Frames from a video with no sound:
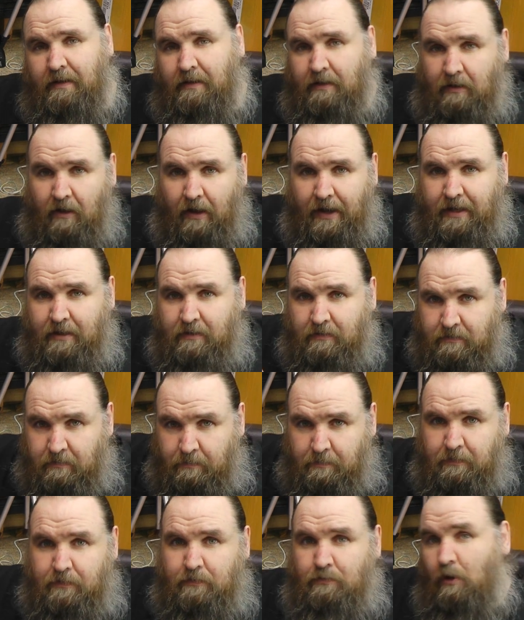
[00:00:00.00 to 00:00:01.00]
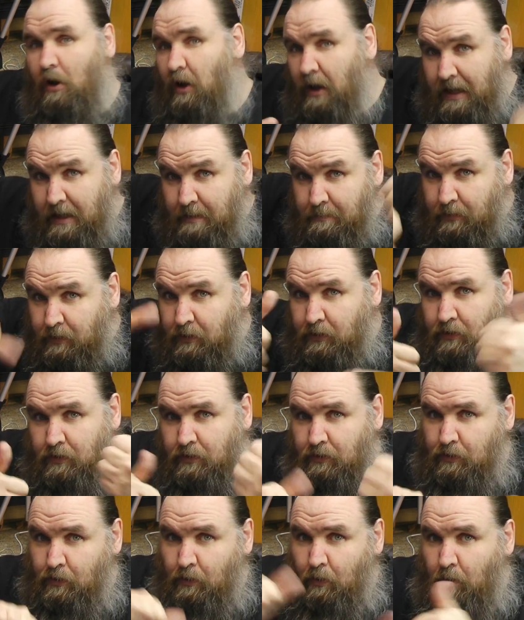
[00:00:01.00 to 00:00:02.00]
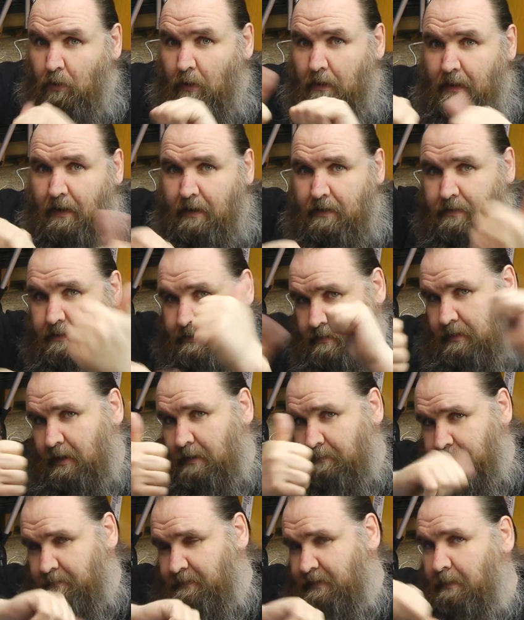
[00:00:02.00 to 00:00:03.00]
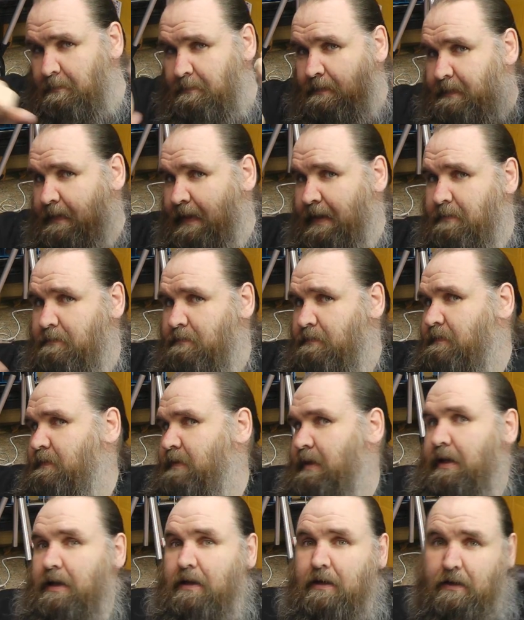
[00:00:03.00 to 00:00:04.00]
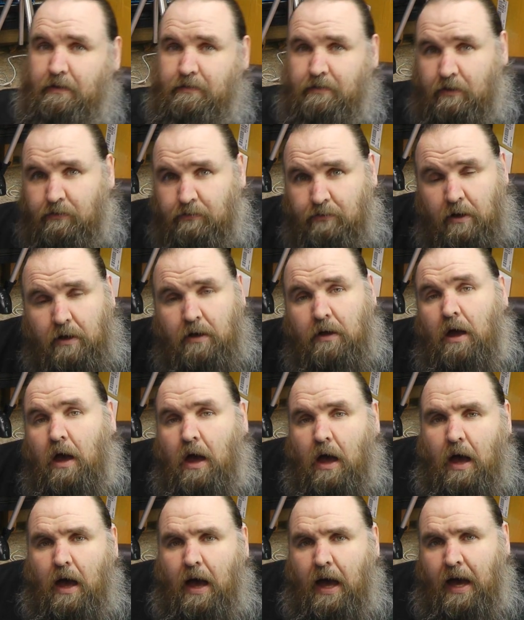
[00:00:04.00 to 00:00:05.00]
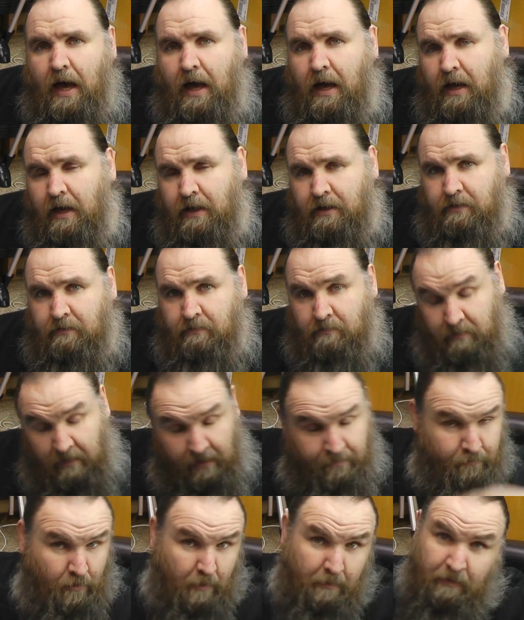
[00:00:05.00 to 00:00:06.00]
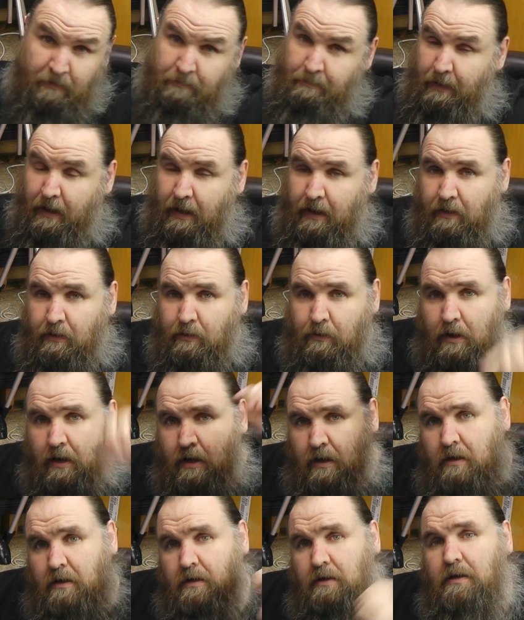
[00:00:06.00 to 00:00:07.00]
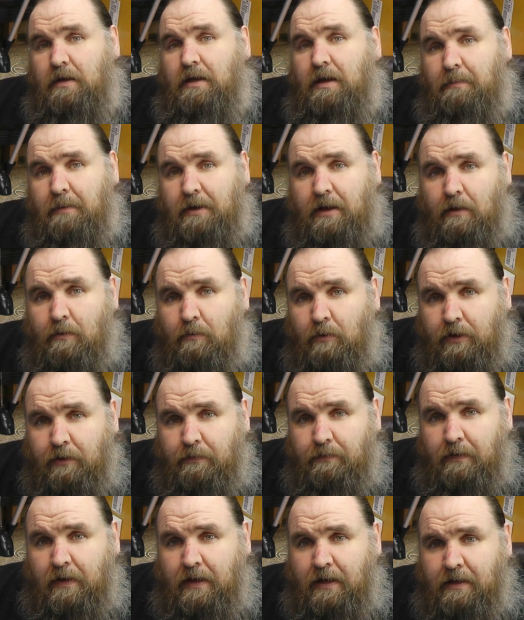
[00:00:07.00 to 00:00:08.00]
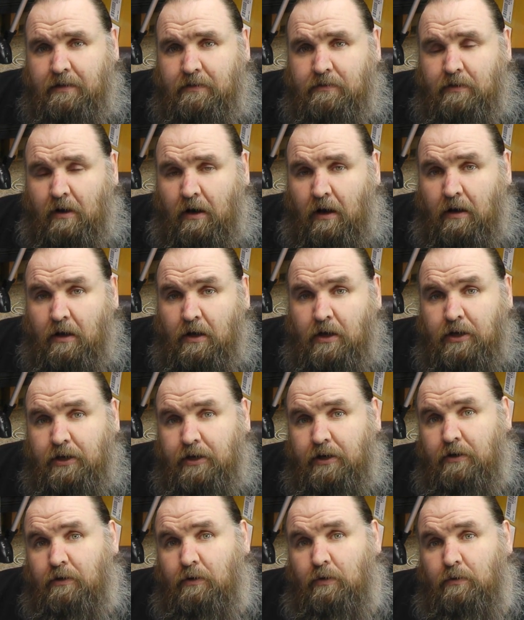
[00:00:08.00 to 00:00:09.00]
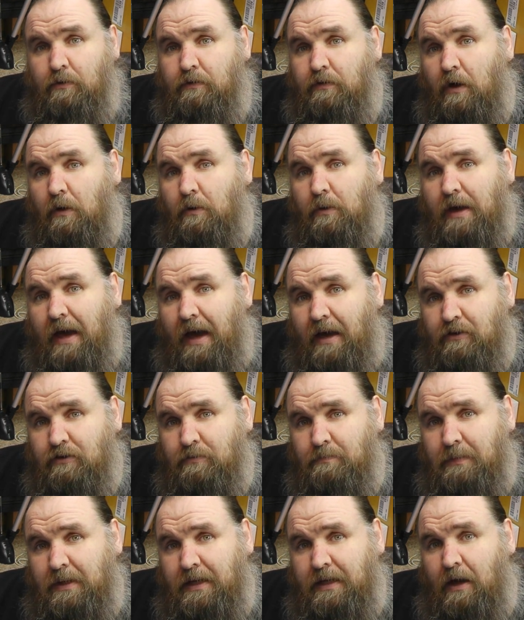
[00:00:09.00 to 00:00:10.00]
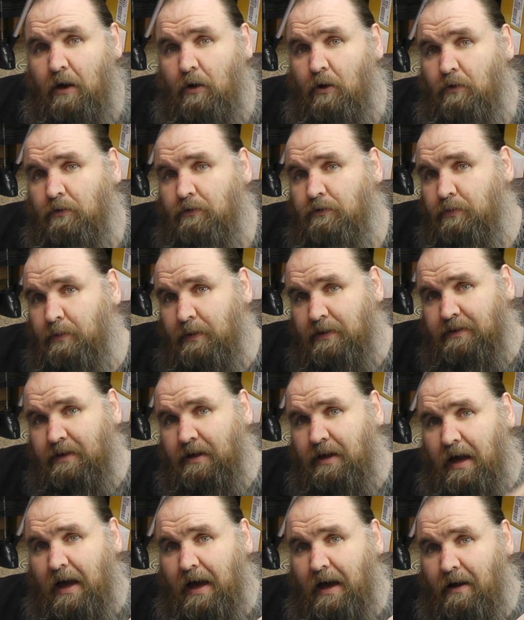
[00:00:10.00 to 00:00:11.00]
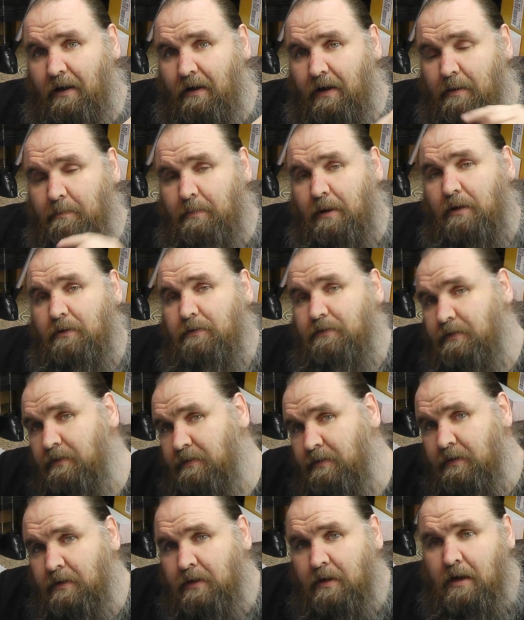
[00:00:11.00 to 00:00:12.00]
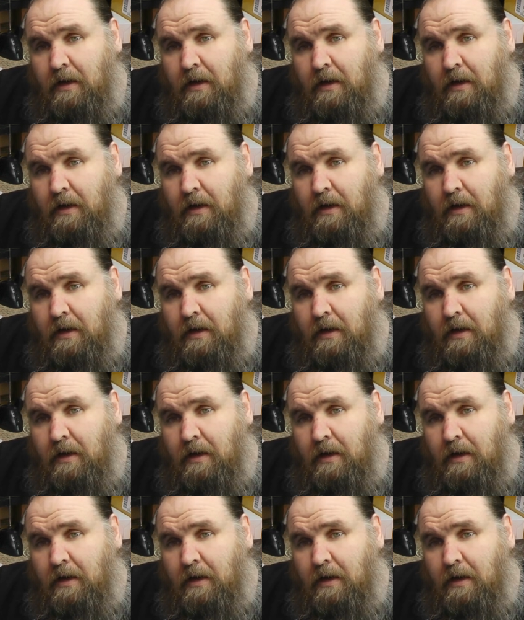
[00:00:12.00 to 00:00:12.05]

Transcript: hit like and subscribe and do all of that thumbs up, down thing, etc. And leave comments below and let me know what your feelings are. You can also catch me on Twitter at Hiboson.